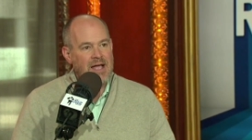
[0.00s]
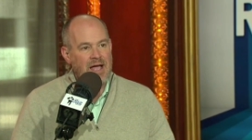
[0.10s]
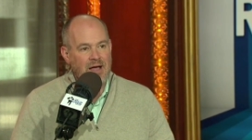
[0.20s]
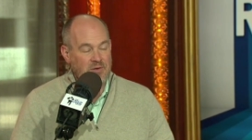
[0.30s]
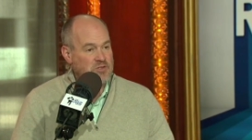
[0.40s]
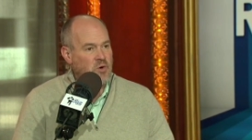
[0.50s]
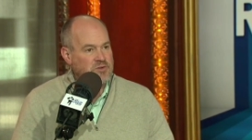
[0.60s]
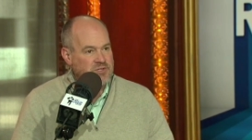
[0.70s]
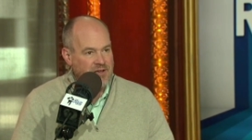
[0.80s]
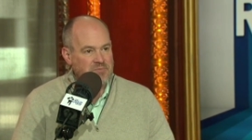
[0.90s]
And it was
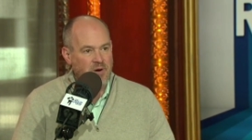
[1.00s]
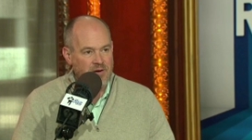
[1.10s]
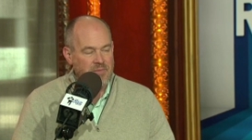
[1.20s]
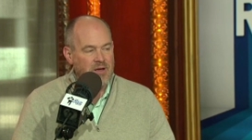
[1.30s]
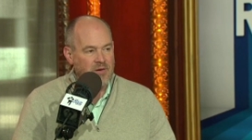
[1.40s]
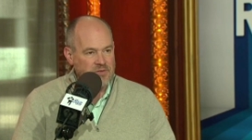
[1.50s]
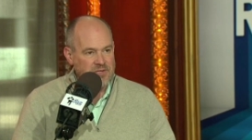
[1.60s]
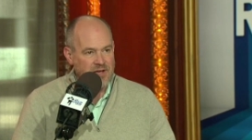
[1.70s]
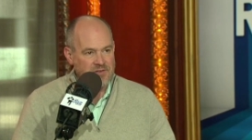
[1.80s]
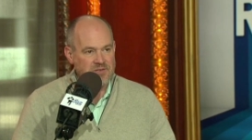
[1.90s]
06, pardon me,
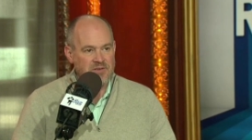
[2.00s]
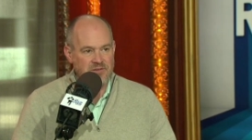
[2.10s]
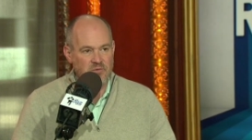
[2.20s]
06 because